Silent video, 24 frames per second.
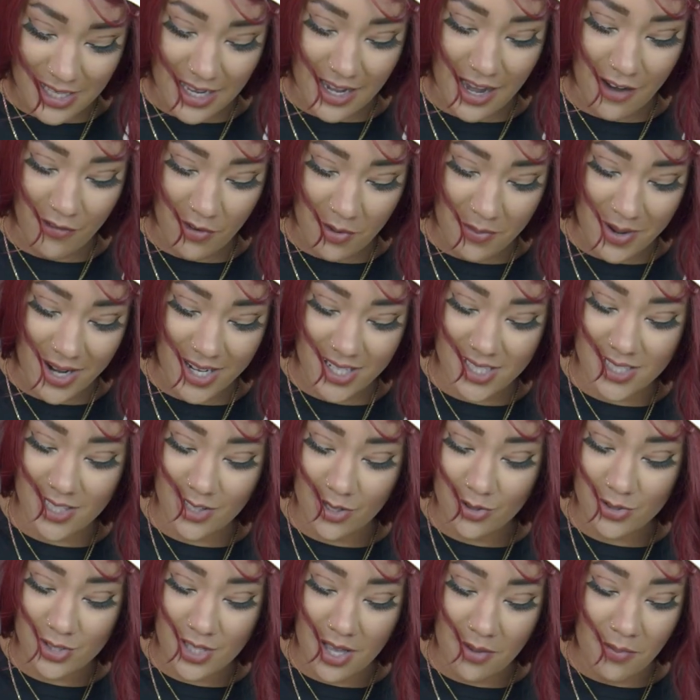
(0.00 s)
that everybody's
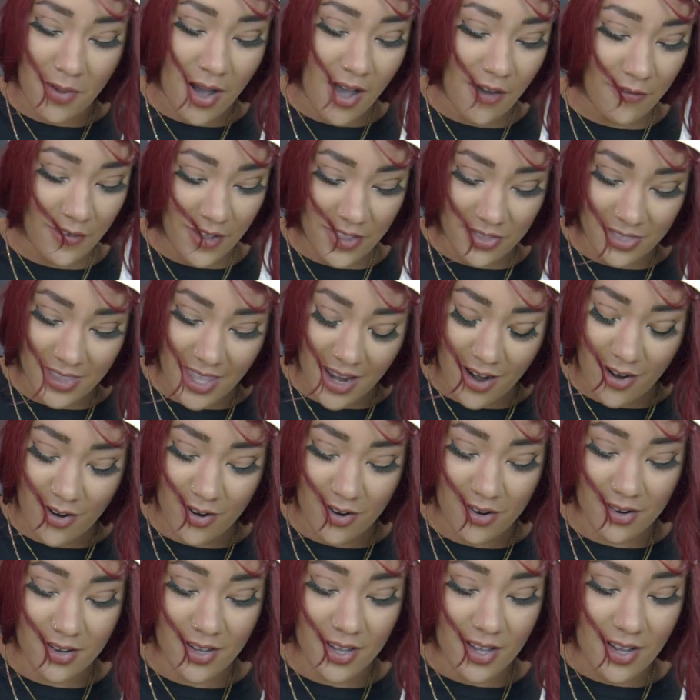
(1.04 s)
clothes come off, and
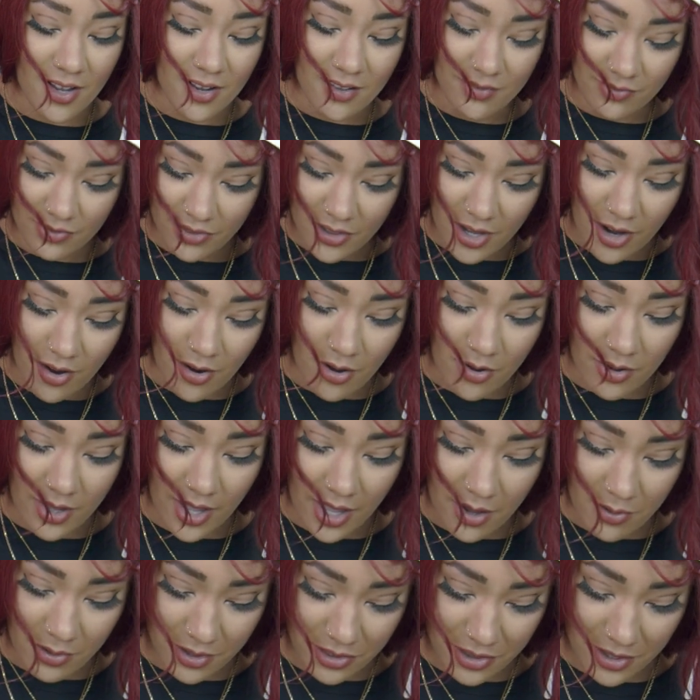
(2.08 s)
they're
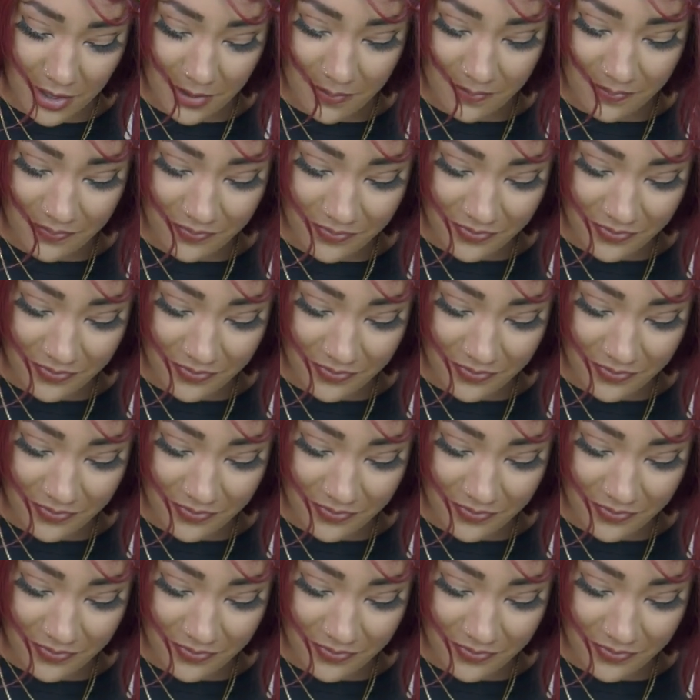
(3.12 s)
okay with it.